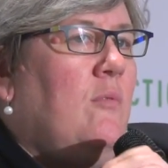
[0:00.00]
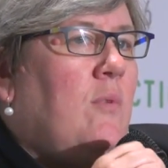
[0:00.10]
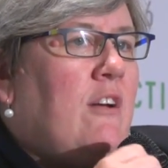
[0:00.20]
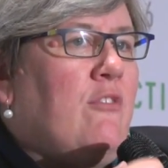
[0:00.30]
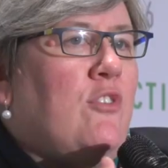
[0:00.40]

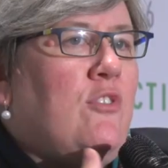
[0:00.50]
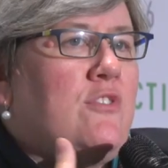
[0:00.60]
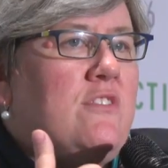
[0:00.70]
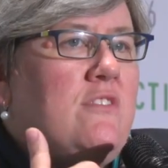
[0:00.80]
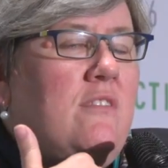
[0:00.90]
where, of
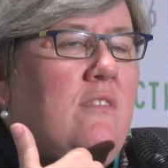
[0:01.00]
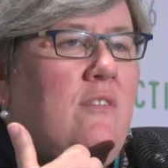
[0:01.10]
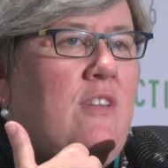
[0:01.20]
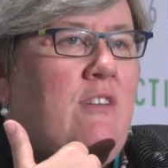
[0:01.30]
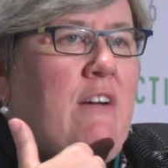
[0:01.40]
course,
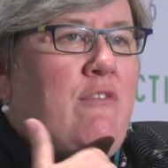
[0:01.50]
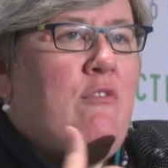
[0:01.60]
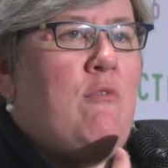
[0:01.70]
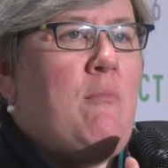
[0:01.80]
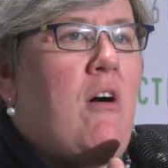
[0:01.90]
they have a
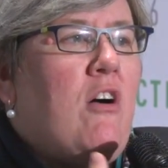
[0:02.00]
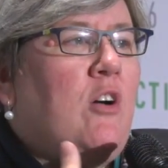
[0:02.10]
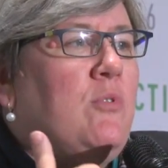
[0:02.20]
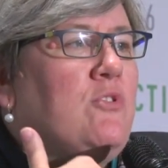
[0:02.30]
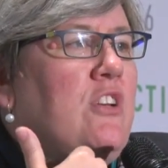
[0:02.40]

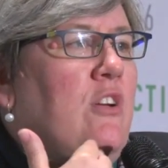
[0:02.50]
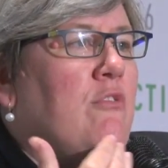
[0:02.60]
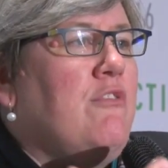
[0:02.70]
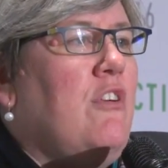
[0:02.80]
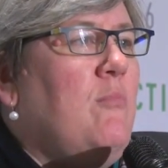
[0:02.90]
remarkable
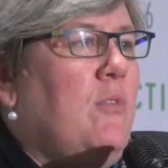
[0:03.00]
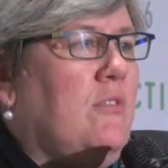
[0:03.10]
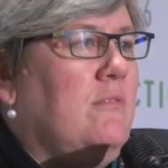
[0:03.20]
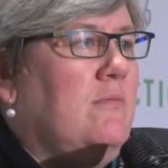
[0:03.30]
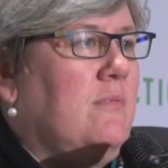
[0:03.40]

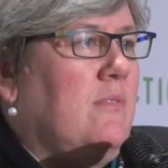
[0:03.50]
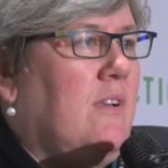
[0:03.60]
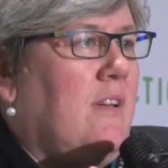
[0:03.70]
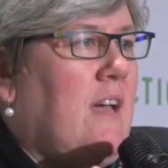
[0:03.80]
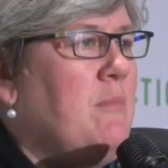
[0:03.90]
geothermal
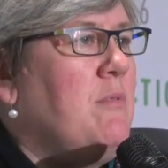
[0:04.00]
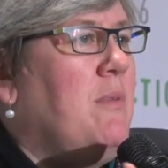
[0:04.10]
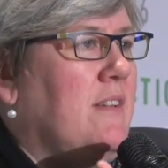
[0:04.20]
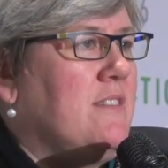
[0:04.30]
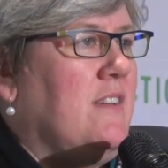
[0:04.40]

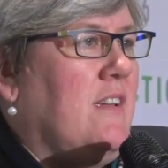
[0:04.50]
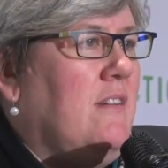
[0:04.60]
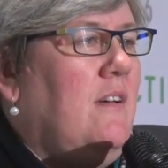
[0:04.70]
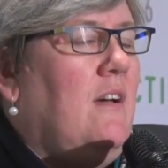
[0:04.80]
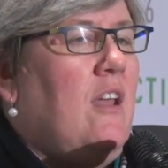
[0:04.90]
capability,
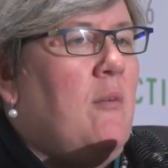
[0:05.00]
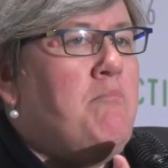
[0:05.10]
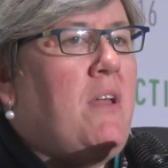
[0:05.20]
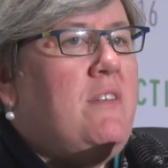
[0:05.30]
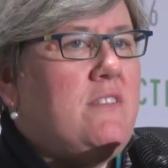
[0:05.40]
an
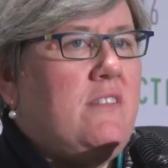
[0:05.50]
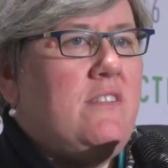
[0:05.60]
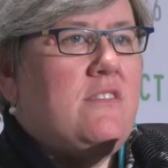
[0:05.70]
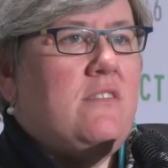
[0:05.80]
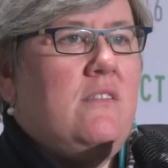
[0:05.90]

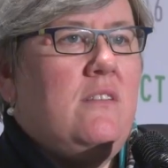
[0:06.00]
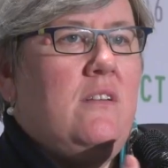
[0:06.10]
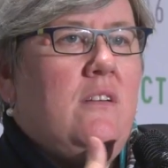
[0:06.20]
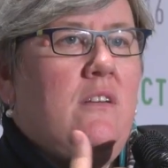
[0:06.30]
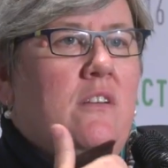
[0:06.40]
abundant,
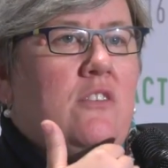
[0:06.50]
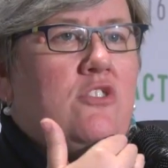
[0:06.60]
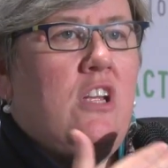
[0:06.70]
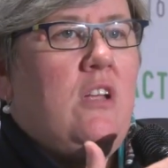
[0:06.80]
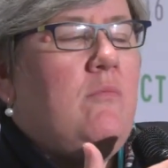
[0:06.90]

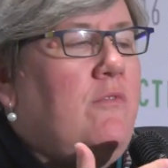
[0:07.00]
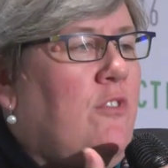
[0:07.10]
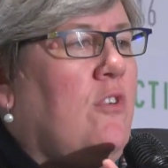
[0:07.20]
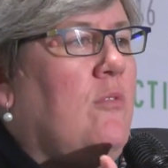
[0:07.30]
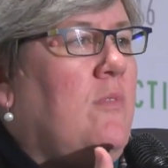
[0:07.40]
cheap
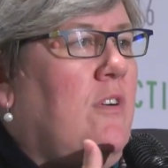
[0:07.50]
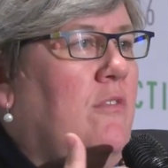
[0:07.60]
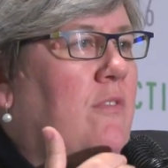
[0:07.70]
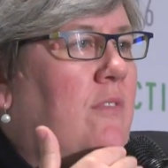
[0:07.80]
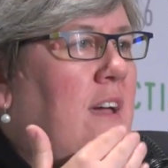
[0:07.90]
form
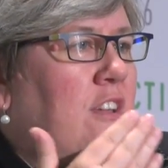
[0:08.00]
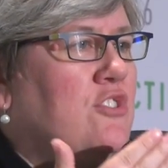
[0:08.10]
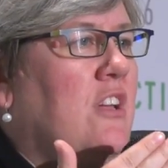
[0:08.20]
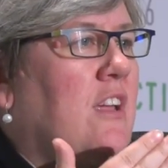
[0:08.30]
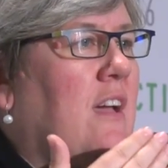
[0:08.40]
of
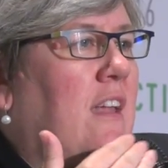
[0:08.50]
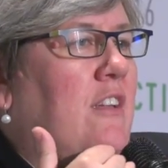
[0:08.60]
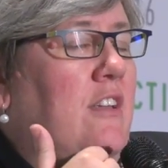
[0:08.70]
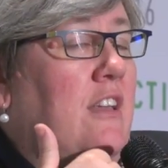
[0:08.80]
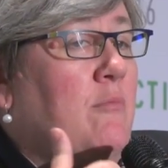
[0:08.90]
energy and
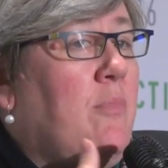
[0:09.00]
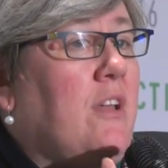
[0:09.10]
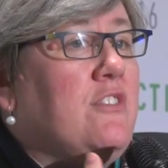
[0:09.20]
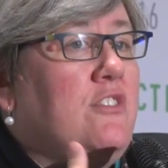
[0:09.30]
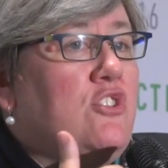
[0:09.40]
an
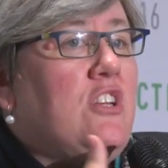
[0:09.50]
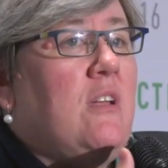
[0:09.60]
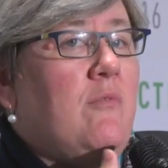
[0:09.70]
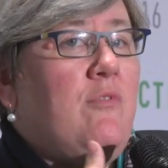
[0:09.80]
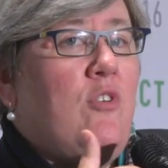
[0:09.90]
abundant,
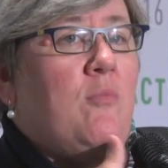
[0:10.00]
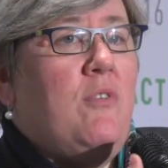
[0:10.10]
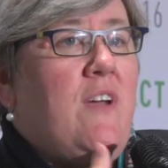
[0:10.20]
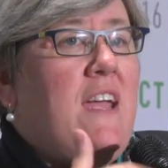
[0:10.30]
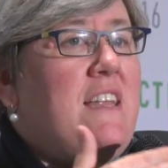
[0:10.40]
cheap form
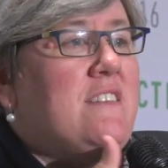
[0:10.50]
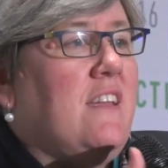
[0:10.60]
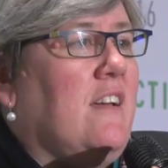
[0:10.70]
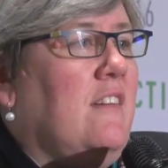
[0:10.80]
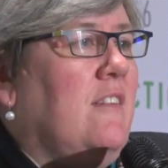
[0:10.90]
of
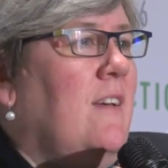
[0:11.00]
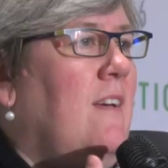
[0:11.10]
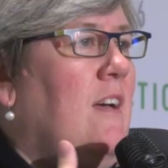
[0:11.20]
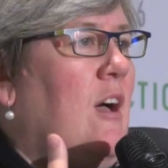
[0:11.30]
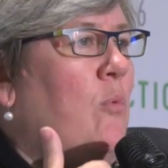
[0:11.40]
heating, and
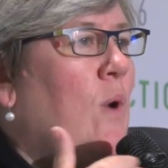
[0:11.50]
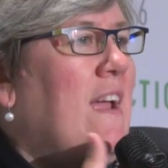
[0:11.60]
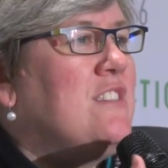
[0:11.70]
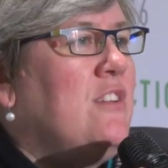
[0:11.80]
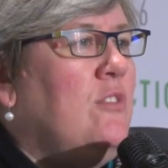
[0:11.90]
a
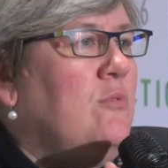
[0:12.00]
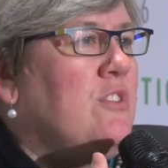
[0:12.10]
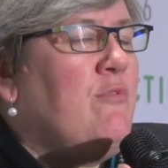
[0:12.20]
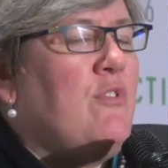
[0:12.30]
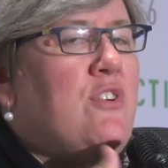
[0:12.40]
way to
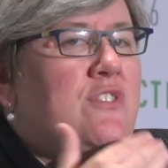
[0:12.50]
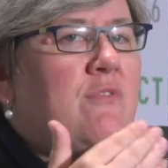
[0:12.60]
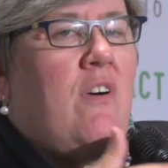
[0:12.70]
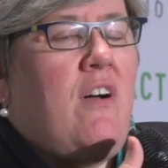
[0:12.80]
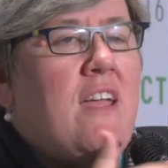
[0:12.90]

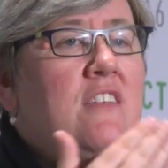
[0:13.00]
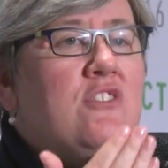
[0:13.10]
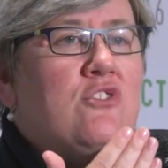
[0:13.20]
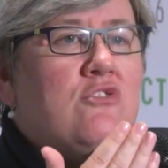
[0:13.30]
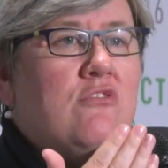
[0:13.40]
diversify
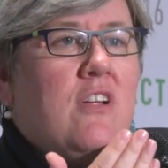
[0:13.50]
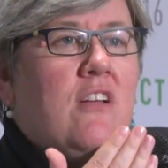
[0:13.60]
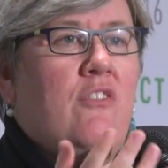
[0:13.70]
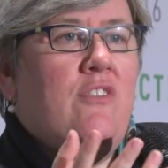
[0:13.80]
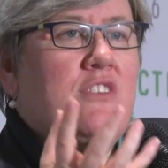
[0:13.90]

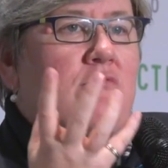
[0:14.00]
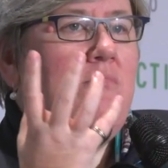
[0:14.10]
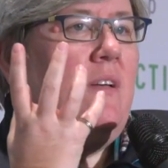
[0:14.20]
industry on this